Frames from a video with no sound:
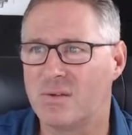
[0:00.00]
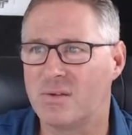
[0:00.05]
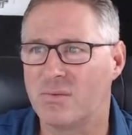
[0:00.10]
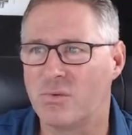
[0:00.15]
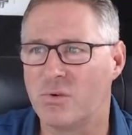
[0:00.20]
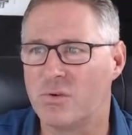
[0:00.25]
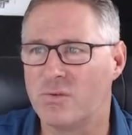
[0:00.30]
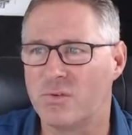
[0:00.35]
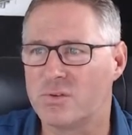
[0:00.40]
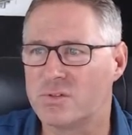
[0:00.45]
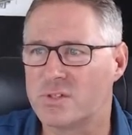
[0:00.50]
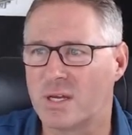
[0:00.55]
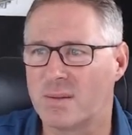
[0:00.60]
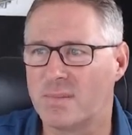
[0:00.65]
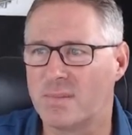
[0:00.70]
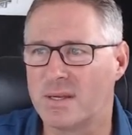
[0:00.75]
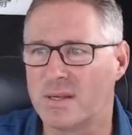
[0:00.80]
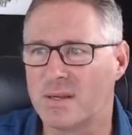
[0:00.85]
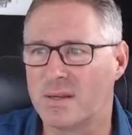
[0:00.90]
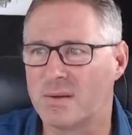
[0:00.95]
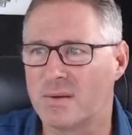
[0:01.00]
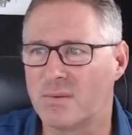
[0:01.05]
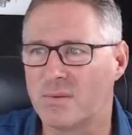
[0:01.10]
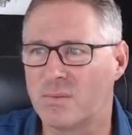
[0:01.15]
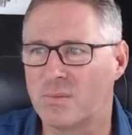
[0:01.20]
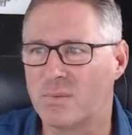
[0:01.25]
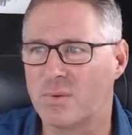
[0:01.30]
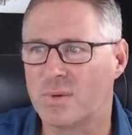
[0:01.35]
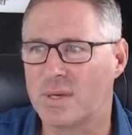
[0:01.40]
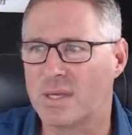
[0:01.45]
of the roof or something.
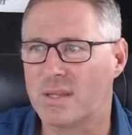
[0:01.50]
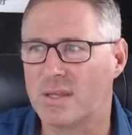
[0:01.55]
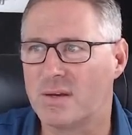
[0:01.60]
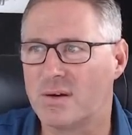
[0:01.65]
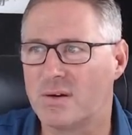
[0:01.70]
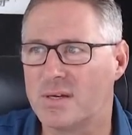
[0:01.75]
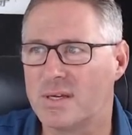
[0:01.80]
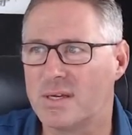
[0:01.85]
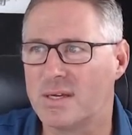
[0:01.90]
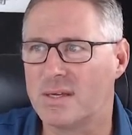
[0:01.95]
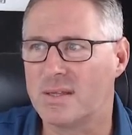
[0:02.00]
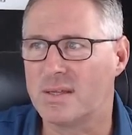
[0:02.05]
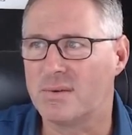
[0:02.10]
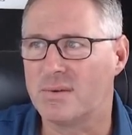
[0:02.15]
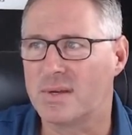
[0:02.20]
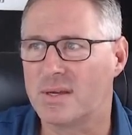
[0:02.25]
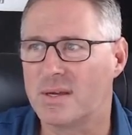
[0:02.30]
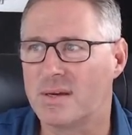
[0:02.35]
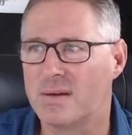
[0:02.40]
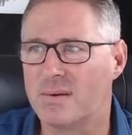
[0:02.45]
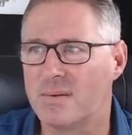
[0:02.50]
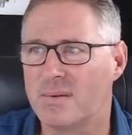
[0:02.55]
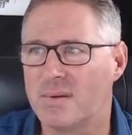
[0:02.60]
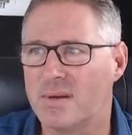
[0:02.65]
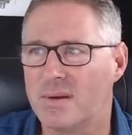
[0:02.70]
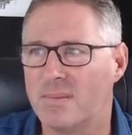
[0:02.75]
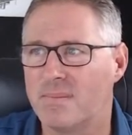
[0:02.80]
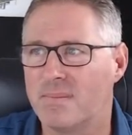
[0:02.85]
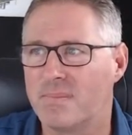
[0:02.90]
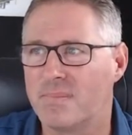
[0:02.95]
We'll get the idea. There we go.
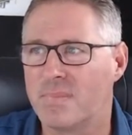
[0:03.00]
Yep.